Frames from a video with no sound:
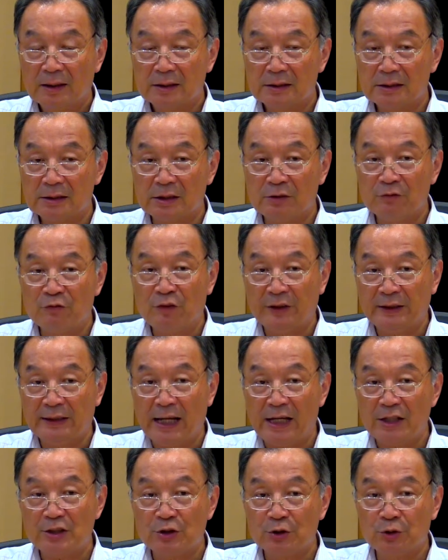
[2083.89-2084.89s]
in
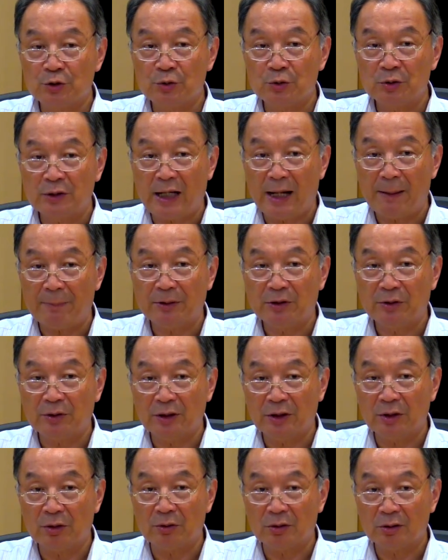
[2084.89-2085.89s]
financial
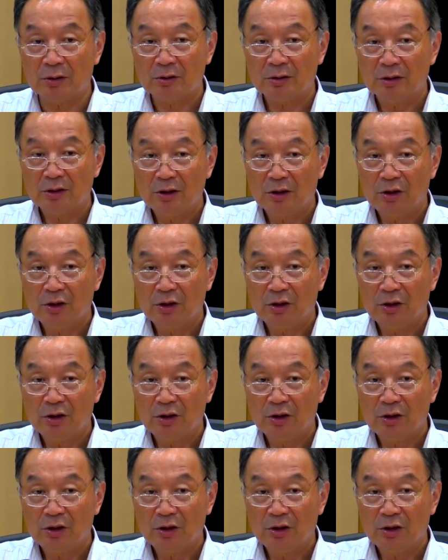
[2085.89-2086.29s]
capital era,